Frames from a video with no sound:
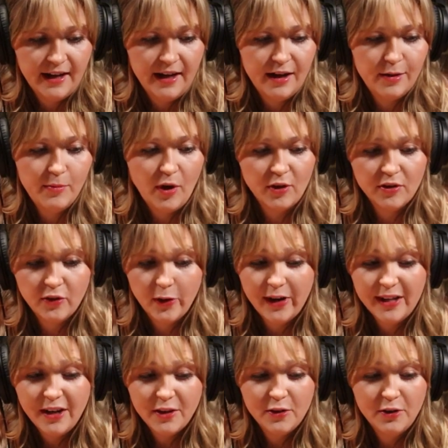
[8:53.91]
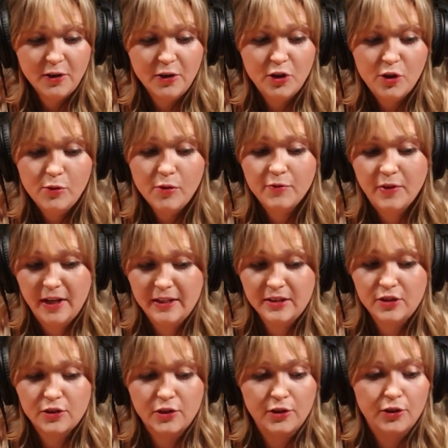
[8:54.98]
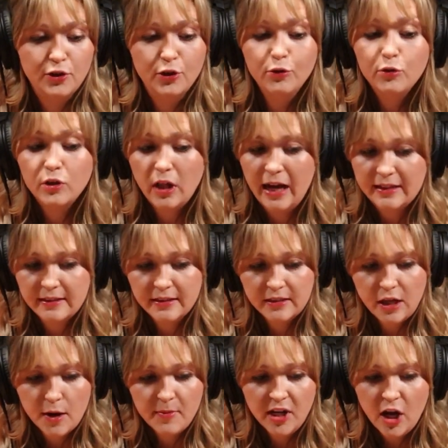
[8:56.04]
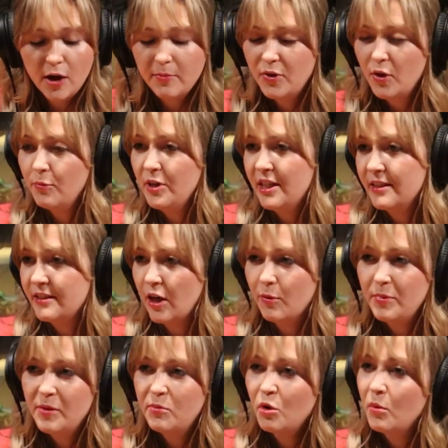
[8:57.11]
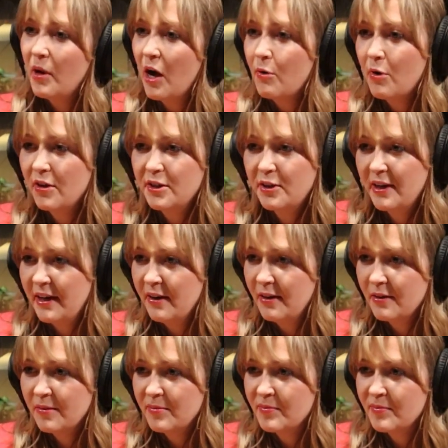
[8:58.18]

Are there any other new events or new classes coming up that we can tell people about while you're here?